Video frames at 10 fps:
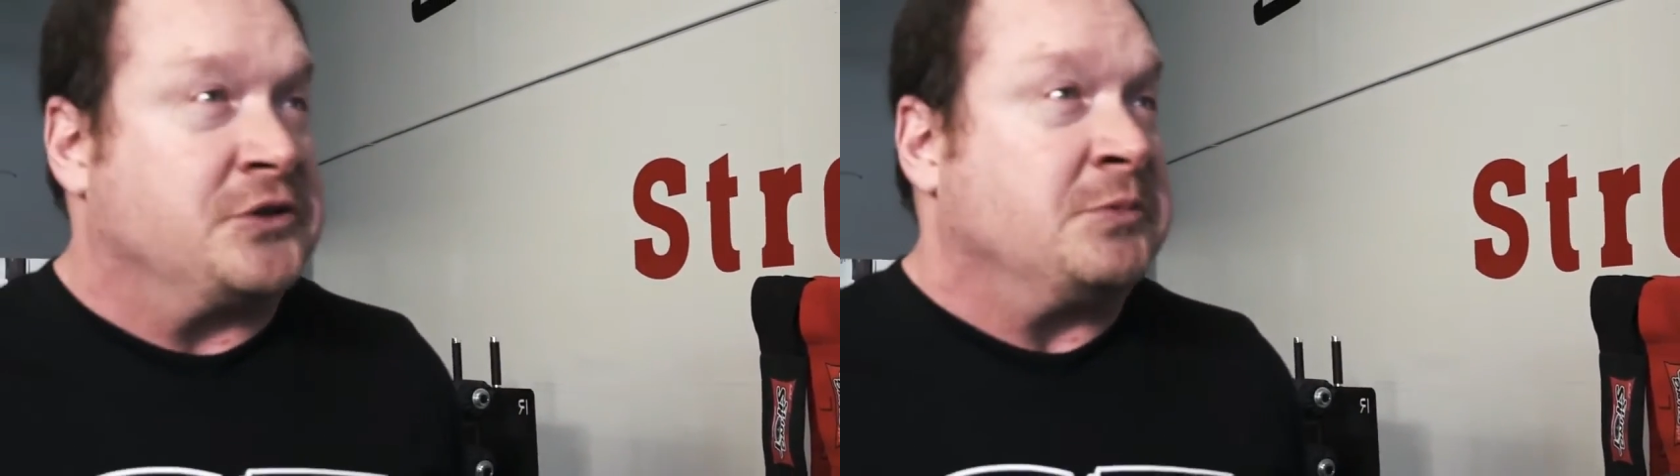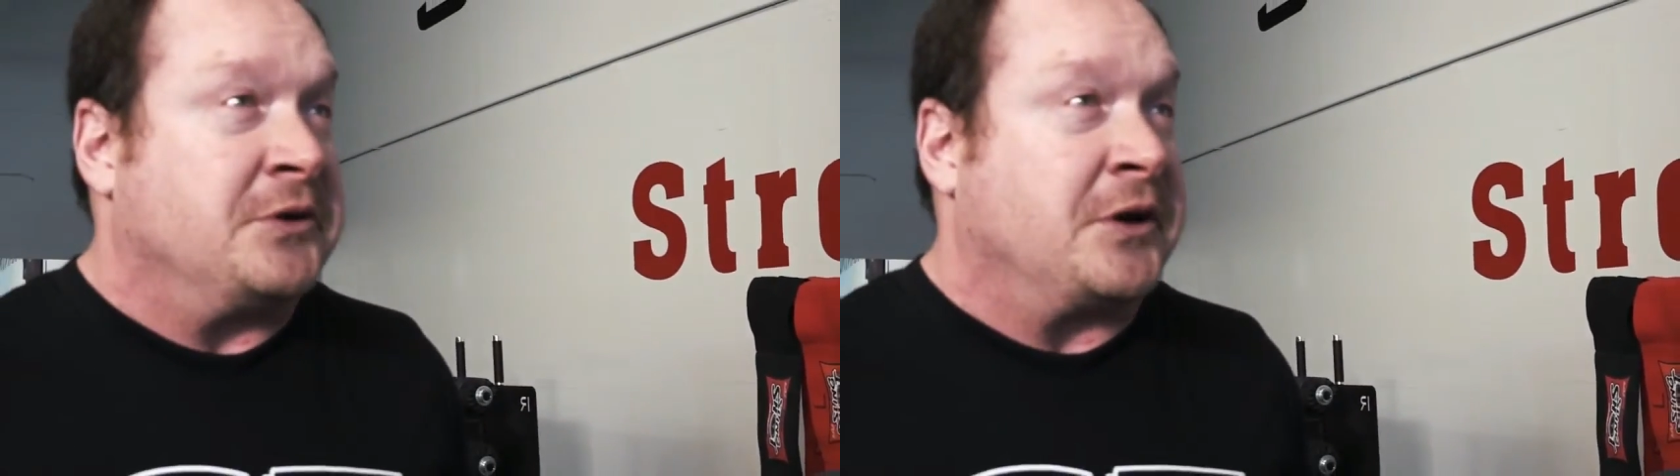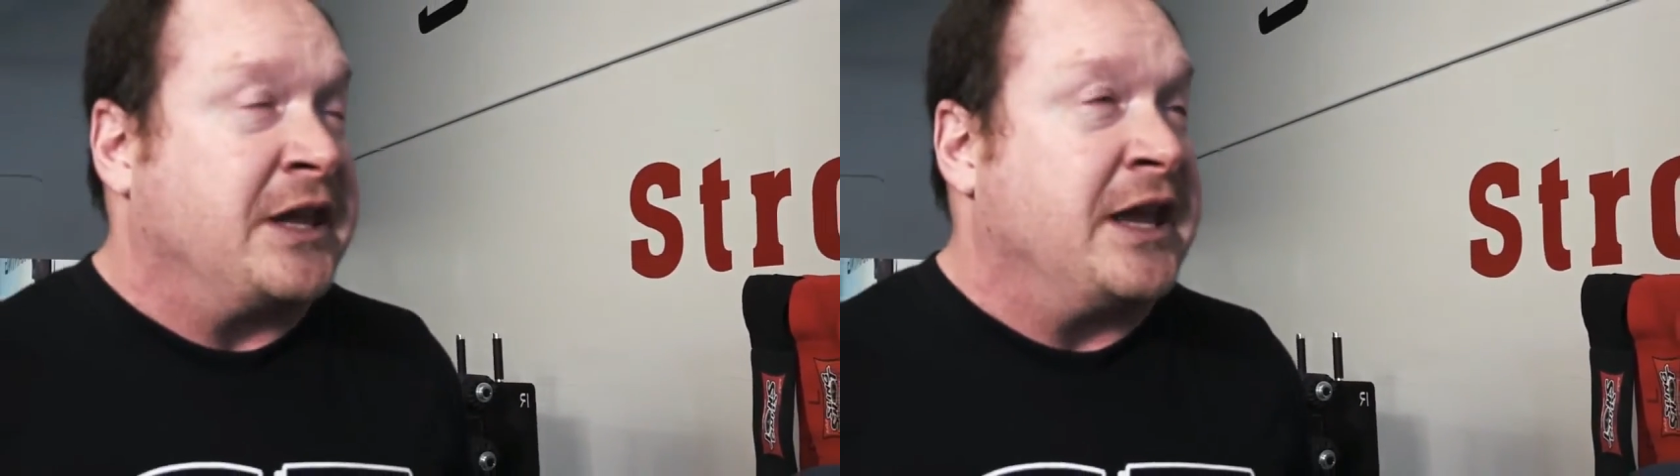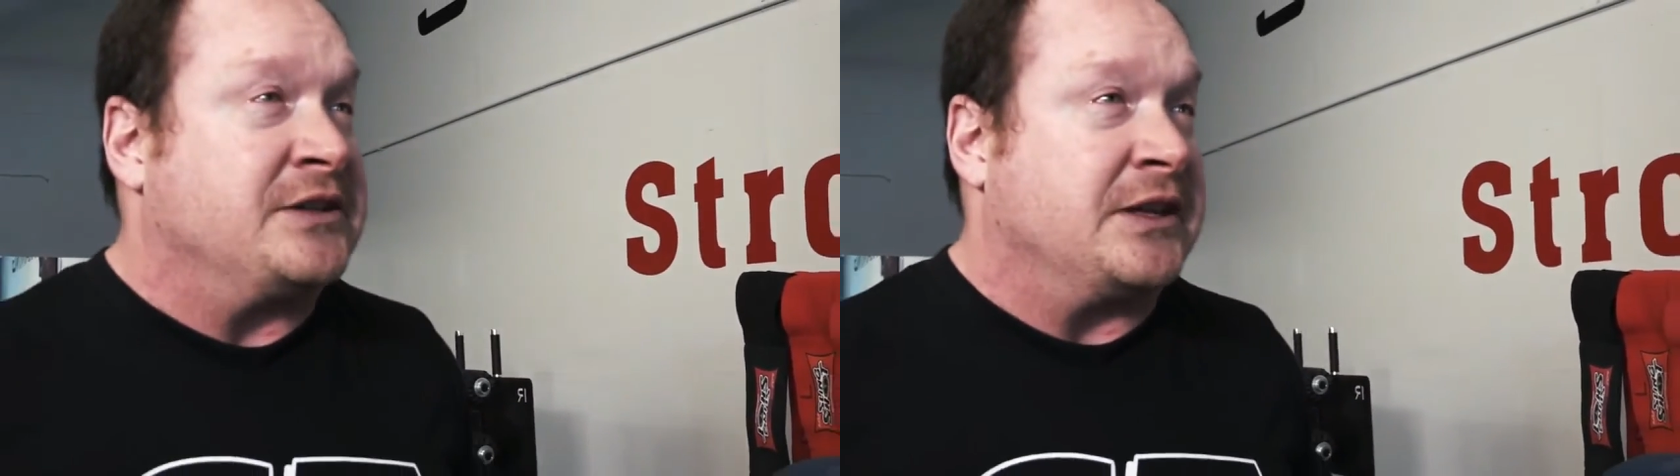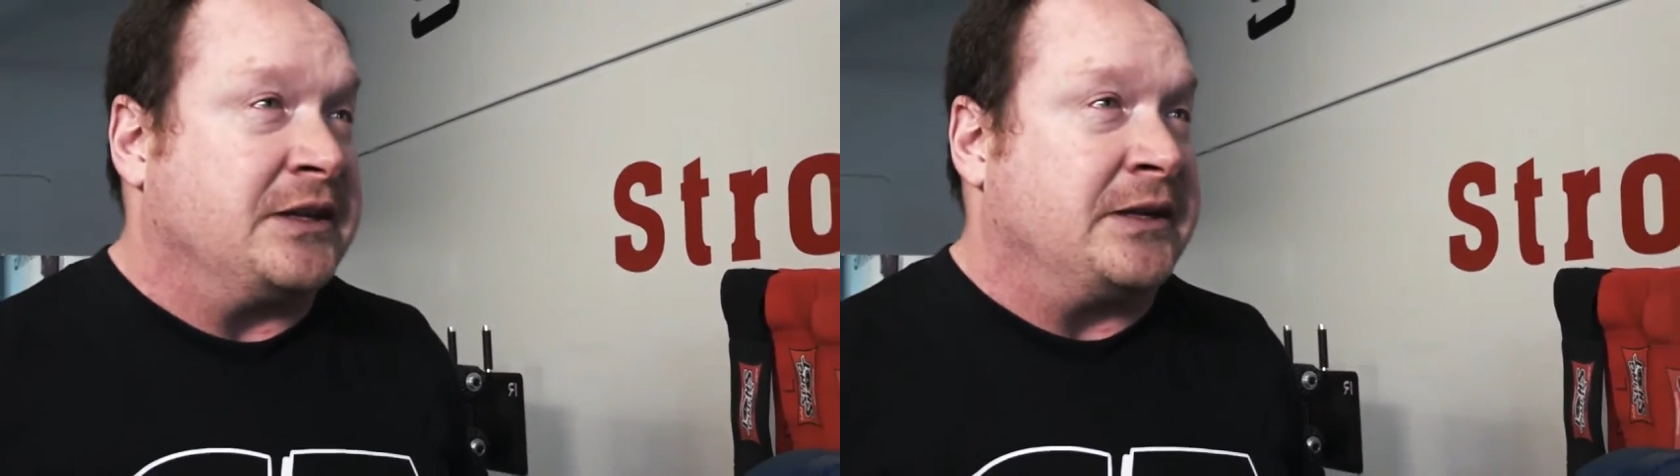you when you were
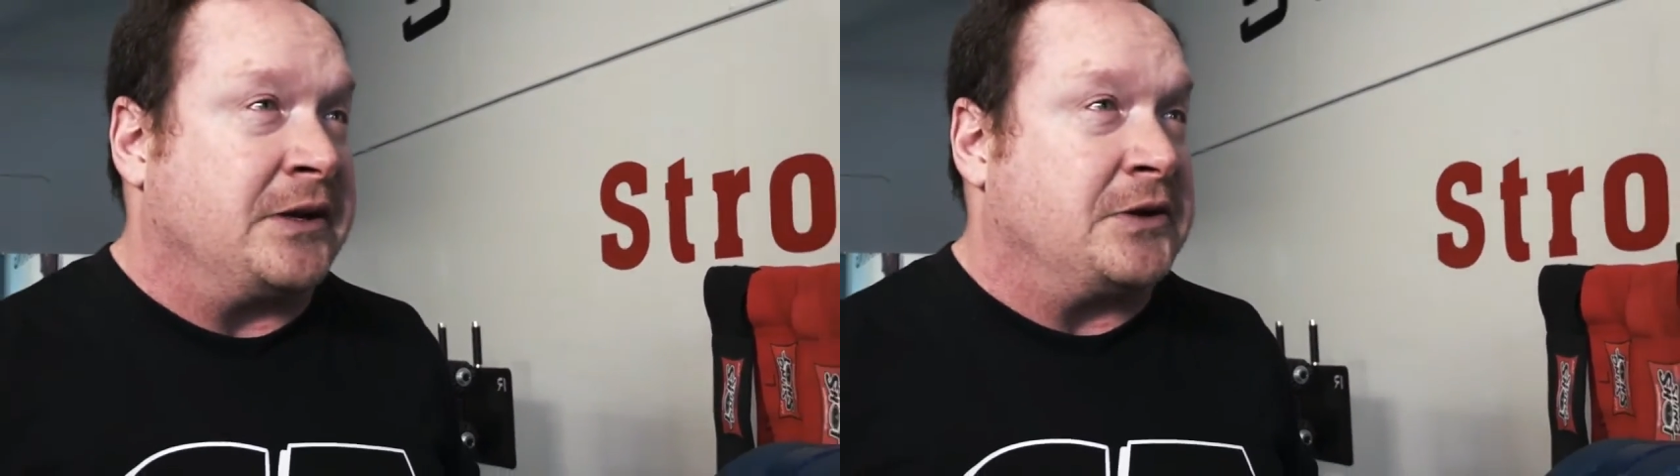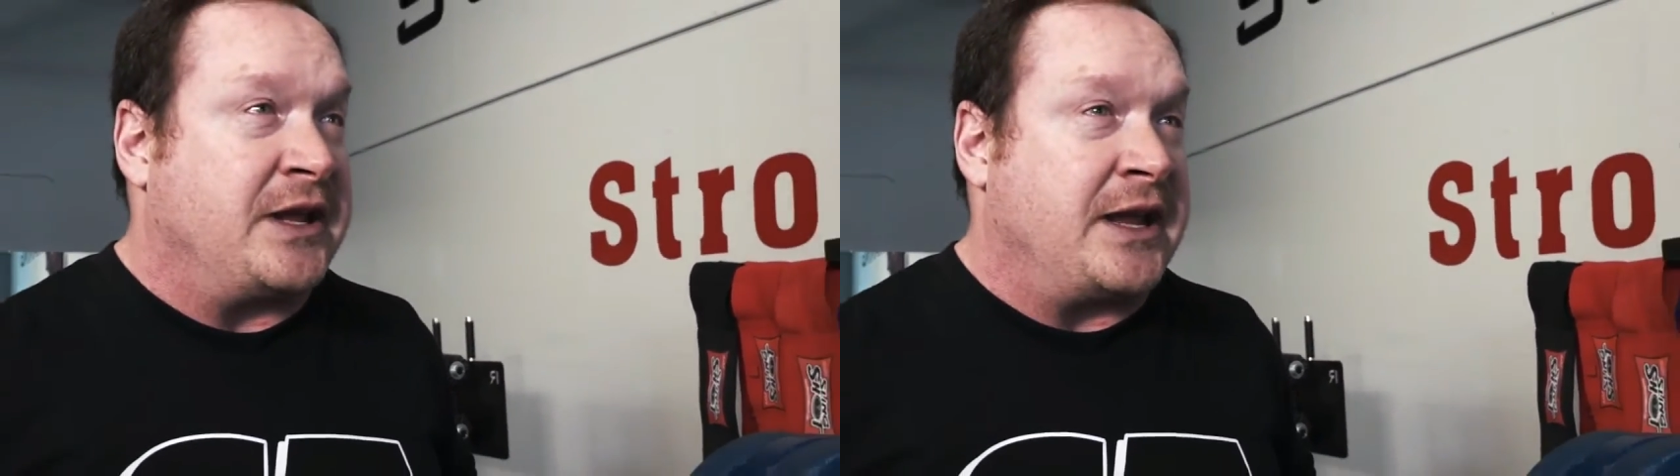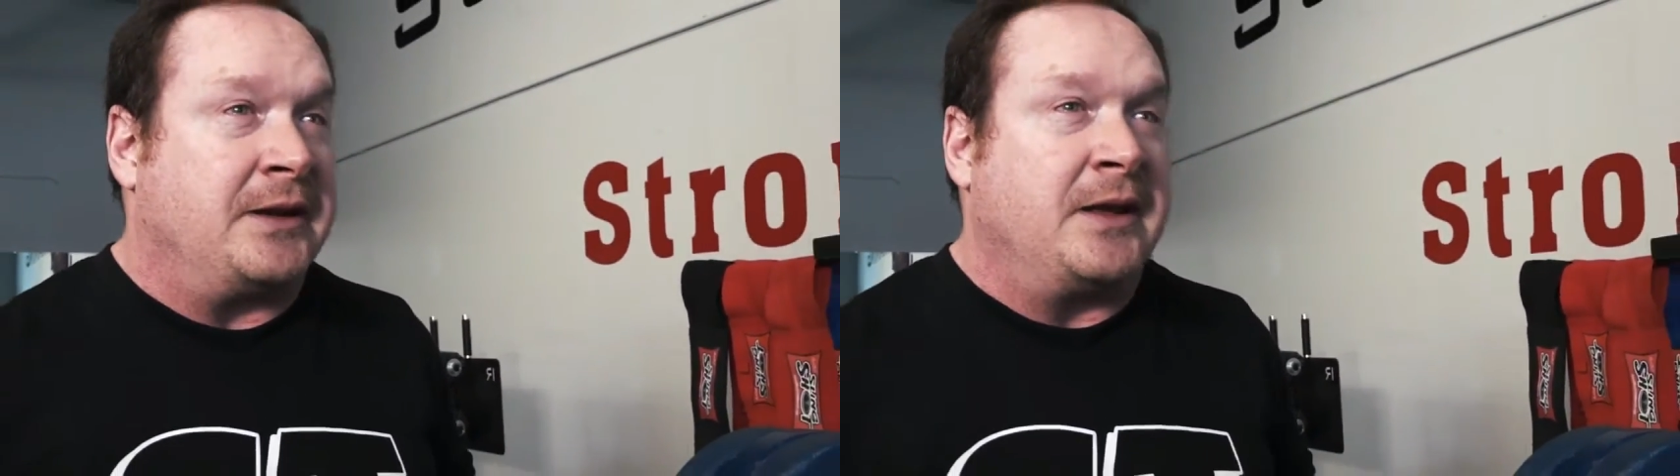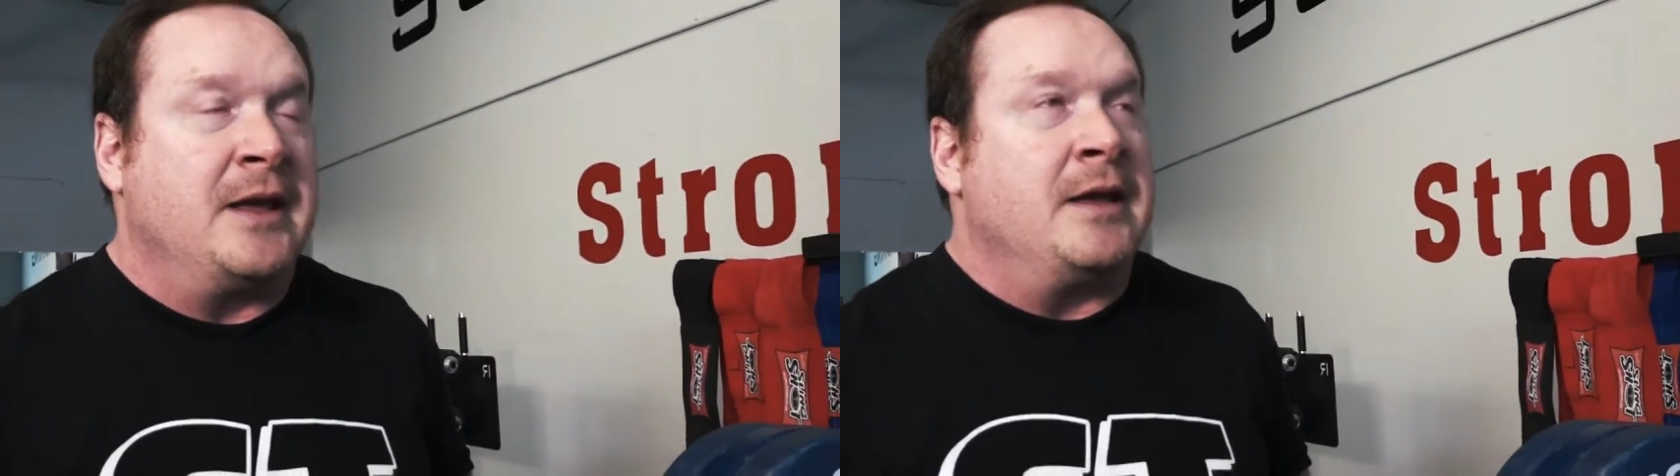kids that you didn't understand.